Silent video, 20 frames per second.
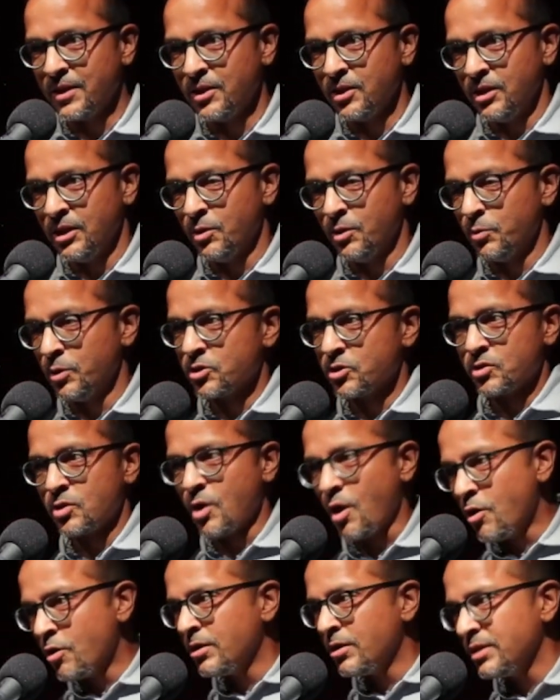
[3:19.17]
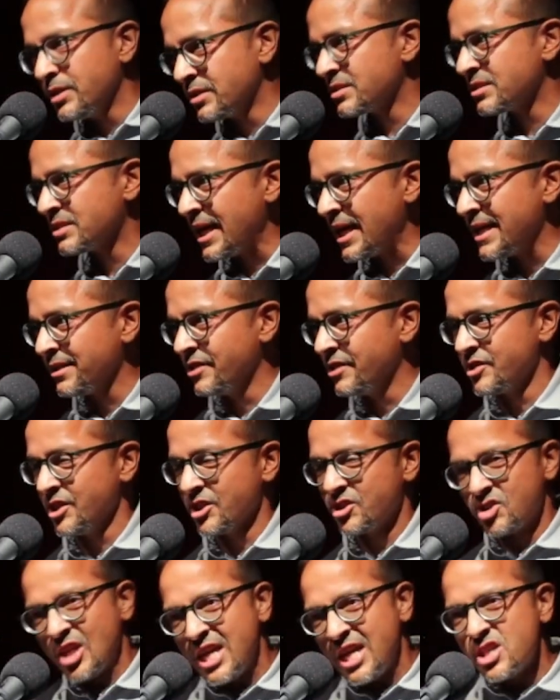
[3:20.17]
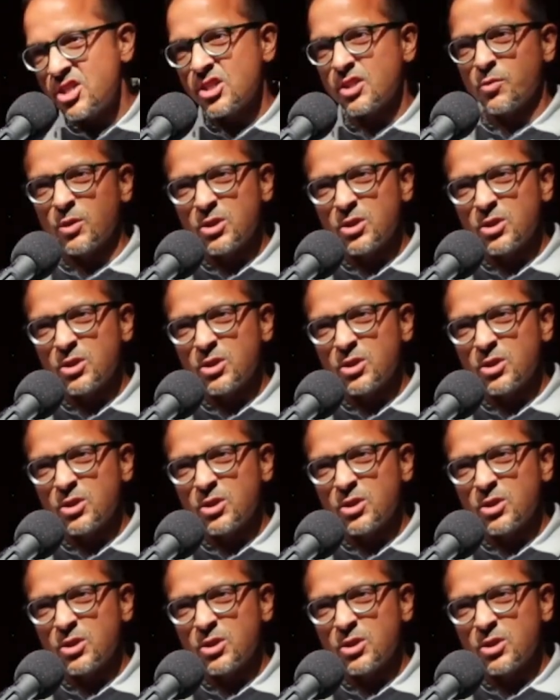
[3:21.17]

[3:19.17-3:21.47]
It was totally silent. The tension